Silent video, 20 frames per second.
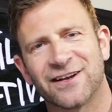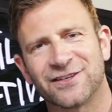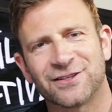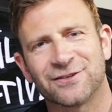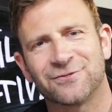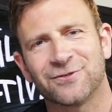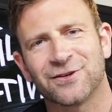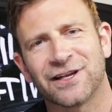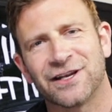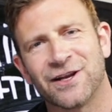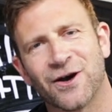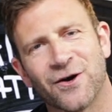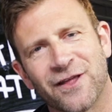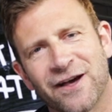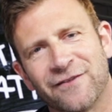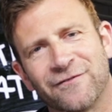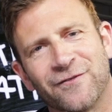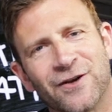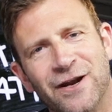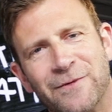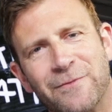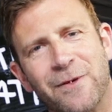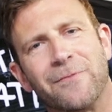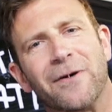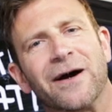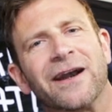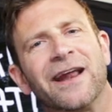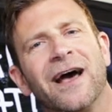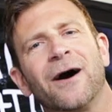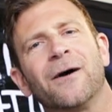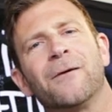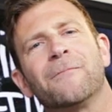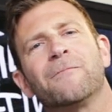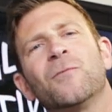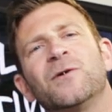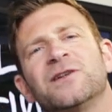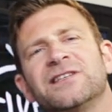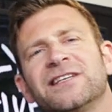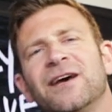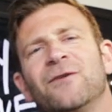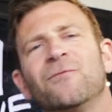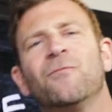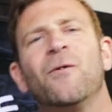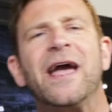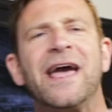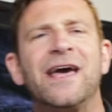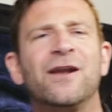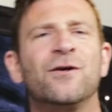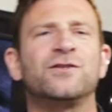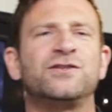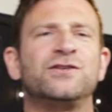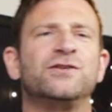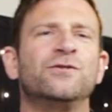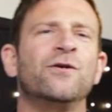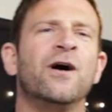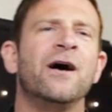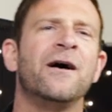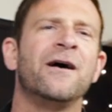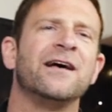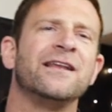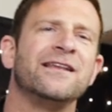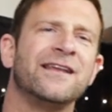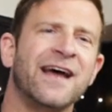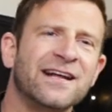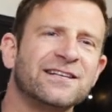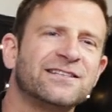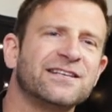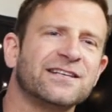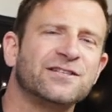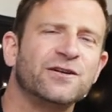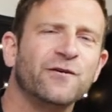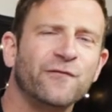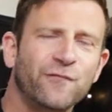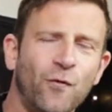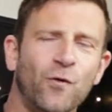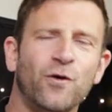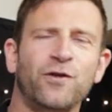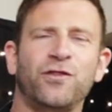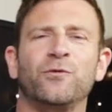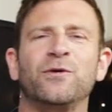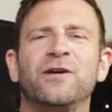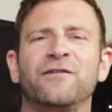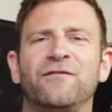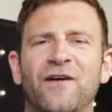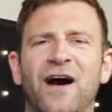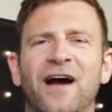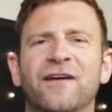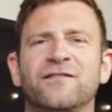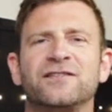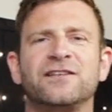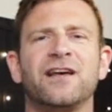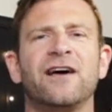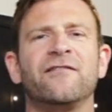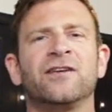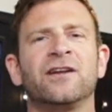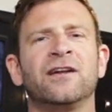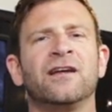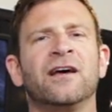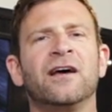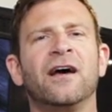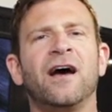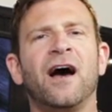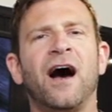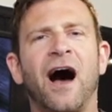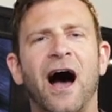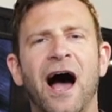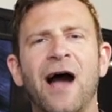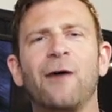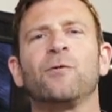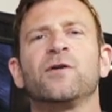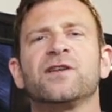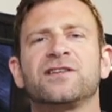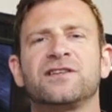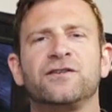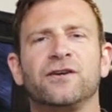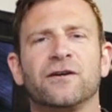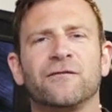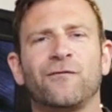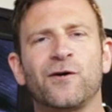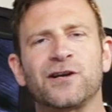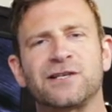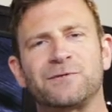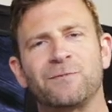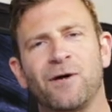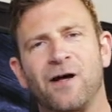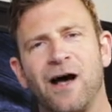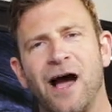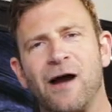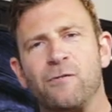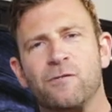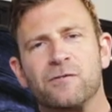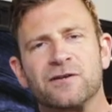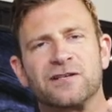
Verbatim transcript: I should really know that phone number by now. Once again, 802-962-4357. I will listen to your voicemail, I will